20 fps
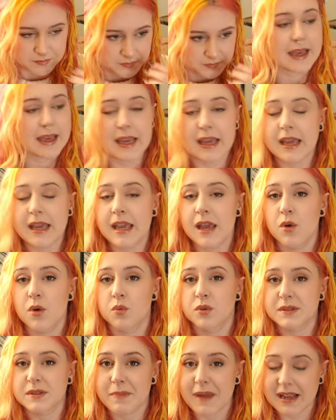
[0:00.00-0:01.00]
He
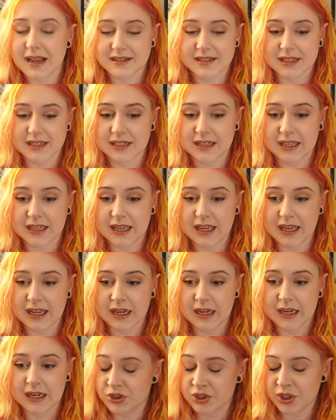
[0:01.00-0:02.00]
was basically
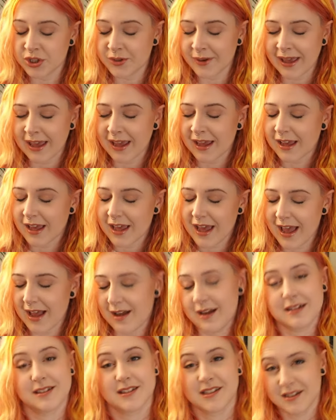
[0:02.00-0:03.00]
doing
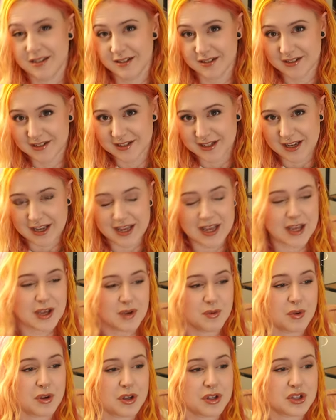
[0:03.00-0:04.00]
excellent. He
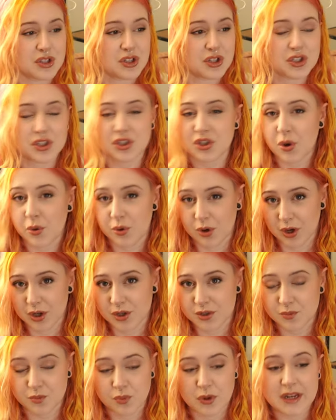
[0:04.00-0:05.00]
was so
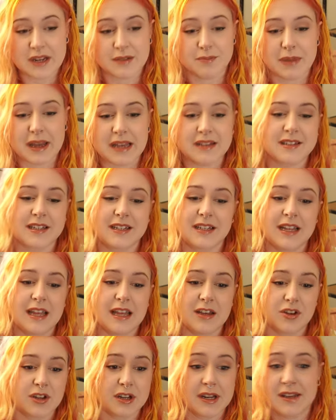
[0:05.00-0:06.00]
good. We basically
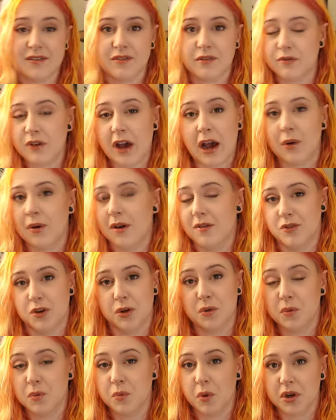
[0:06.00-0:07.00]
could leave him for however
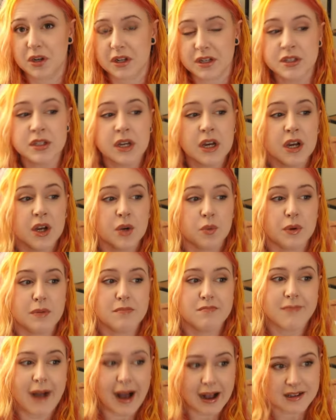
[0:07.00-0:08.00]
long we wanted. We
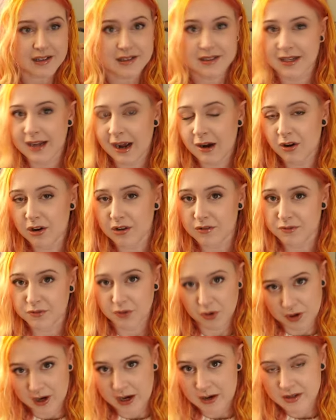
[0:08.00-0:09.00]
maxed it out at
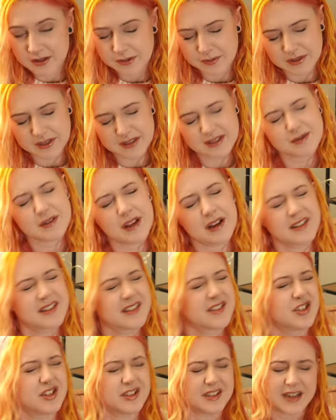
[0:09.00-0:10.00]
4 hours because that's
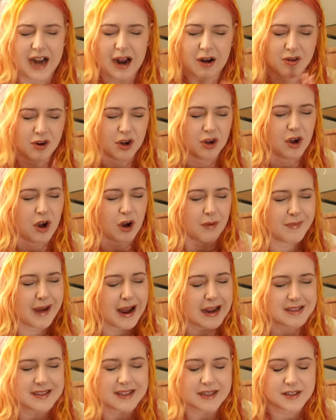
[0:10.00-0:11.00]
just how long our
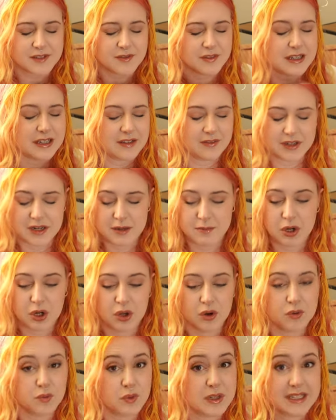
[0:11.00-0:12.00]
max is for leaving him
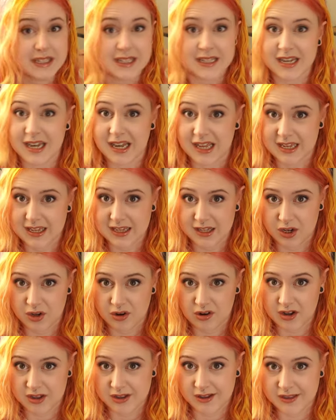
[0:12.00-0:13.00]
alone. We didn't like it
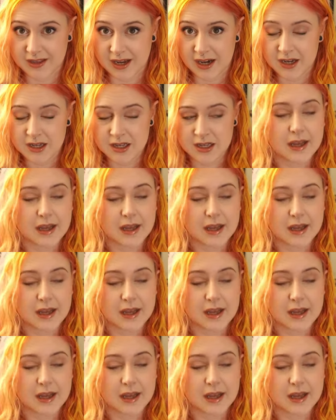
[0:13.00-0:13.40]
longer than that.